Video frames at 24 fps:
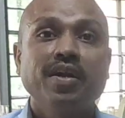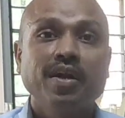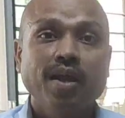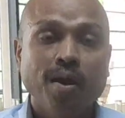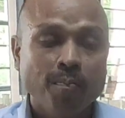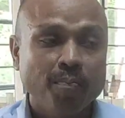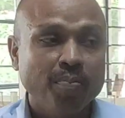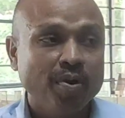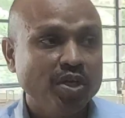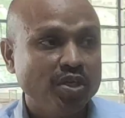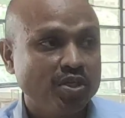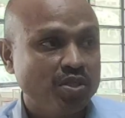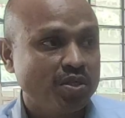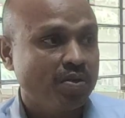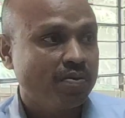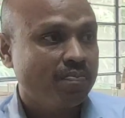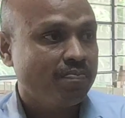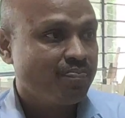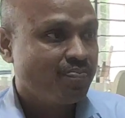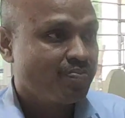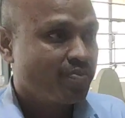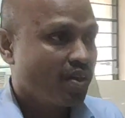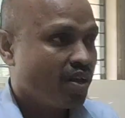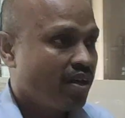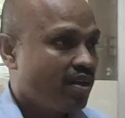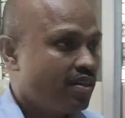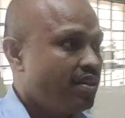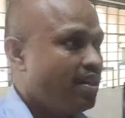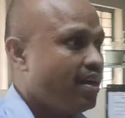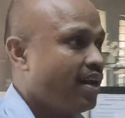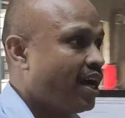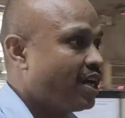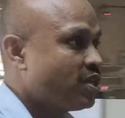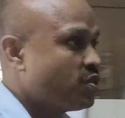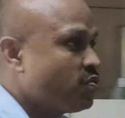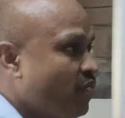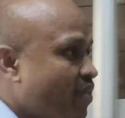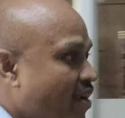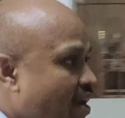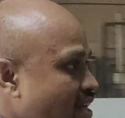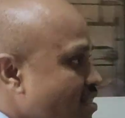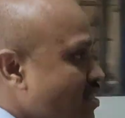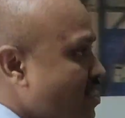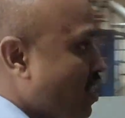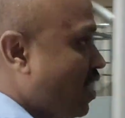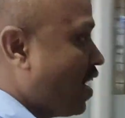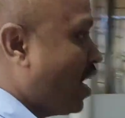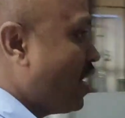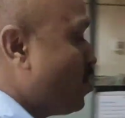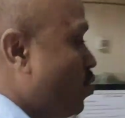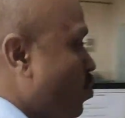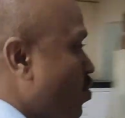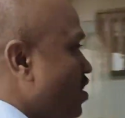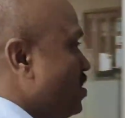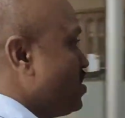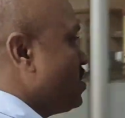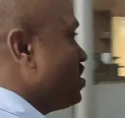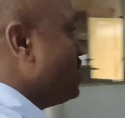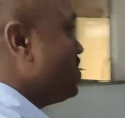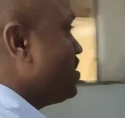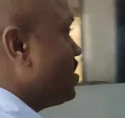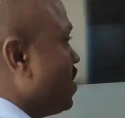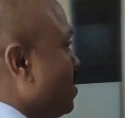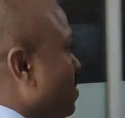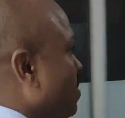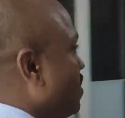temperature. Then as far as calculations are